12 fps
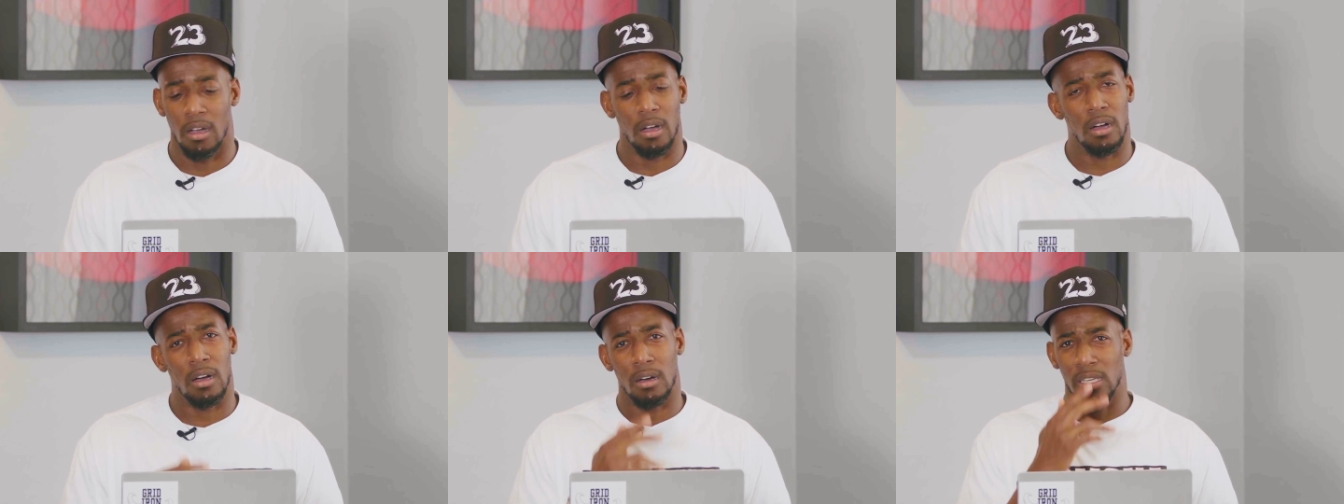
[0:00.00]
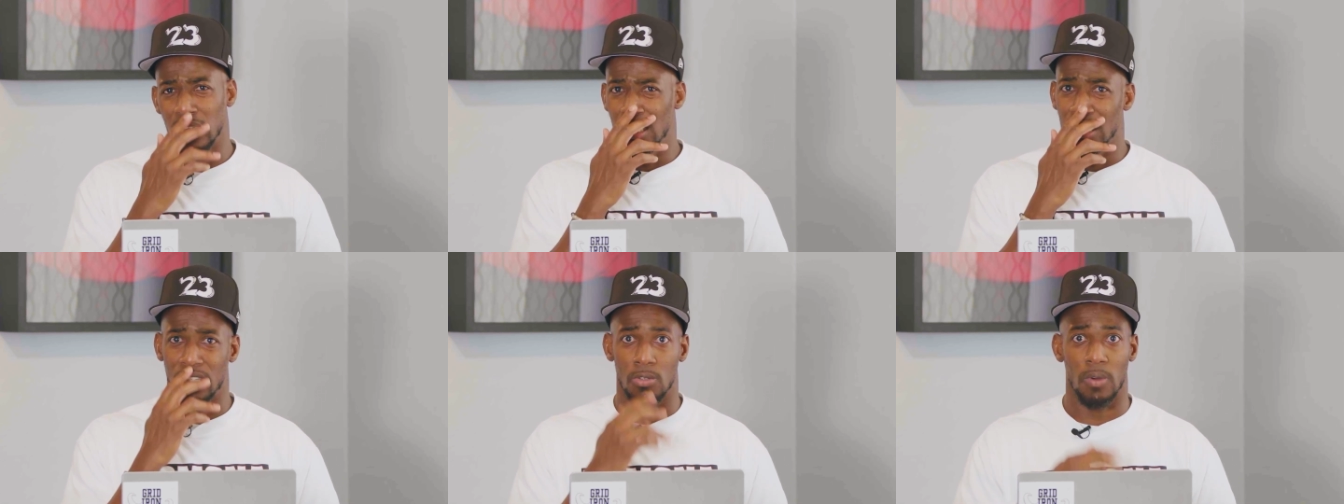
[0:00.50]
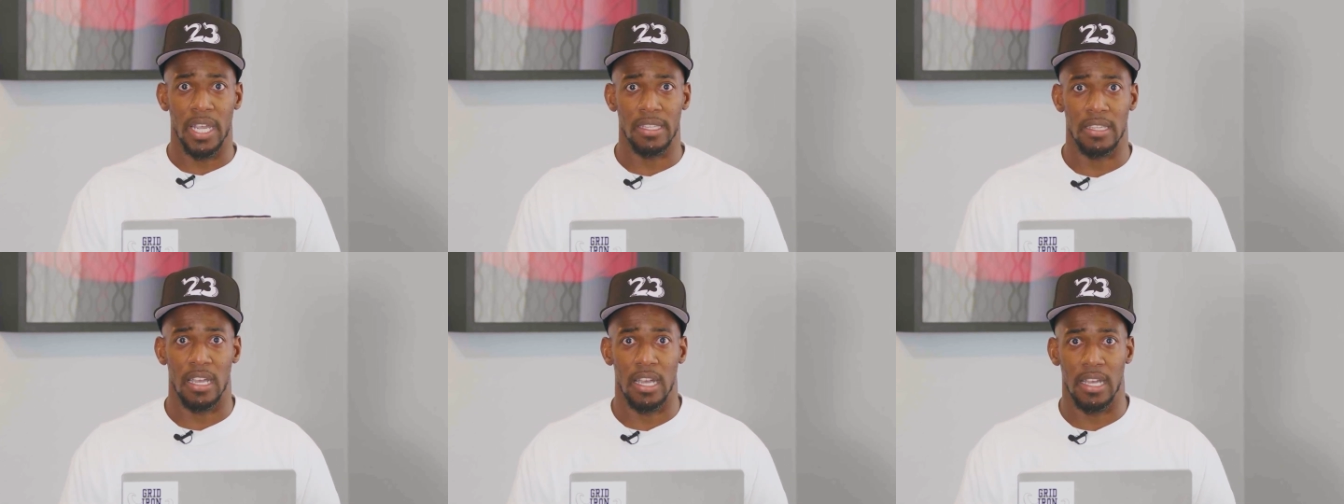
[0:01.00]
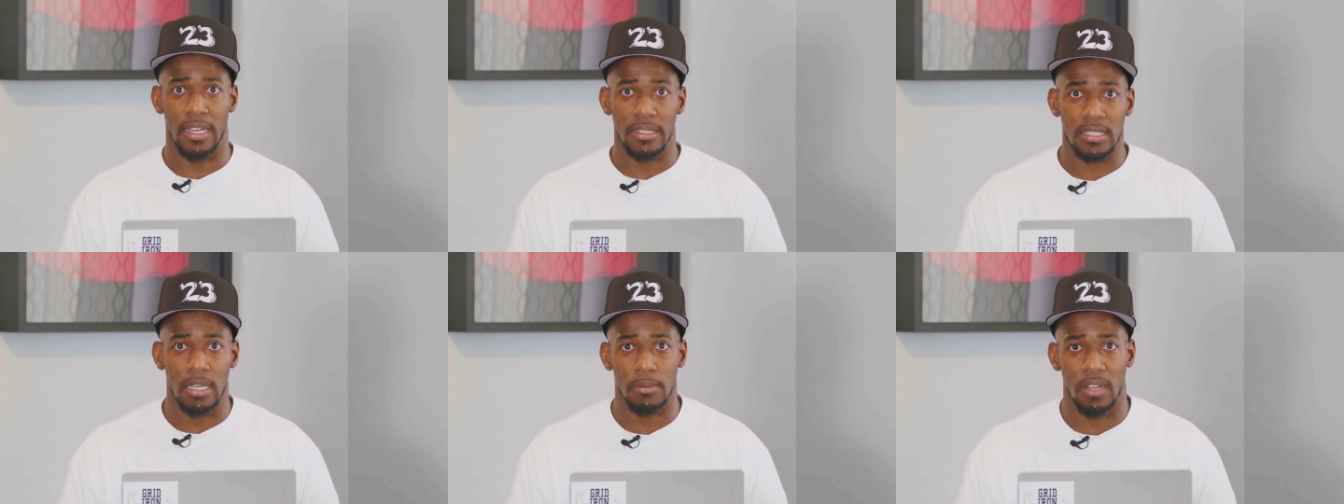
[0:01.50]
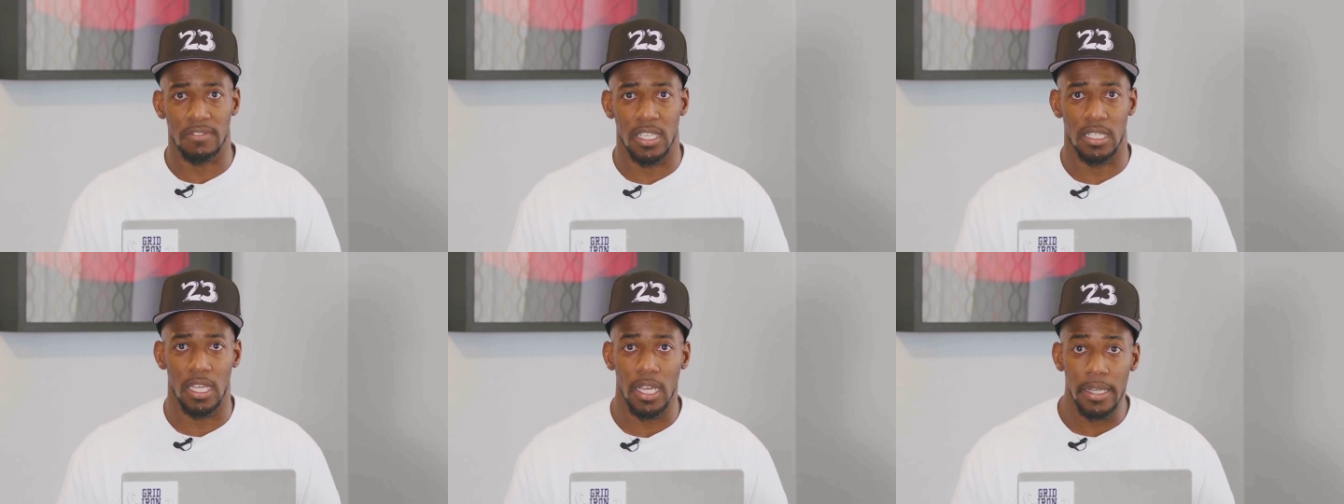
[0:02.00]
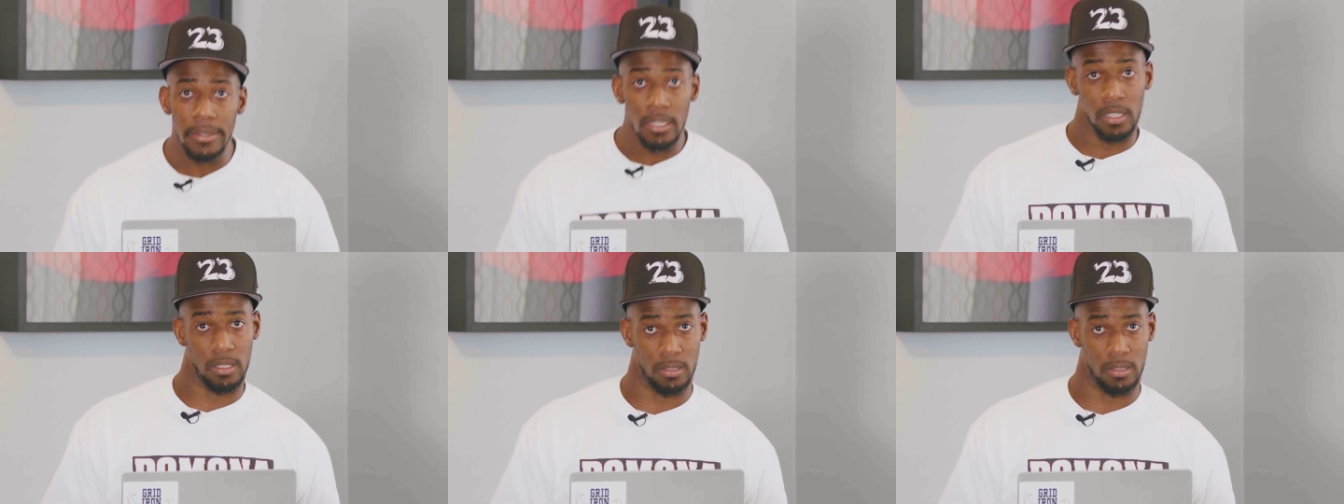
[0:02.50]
Oh, he look you right in your eyes coming off that line.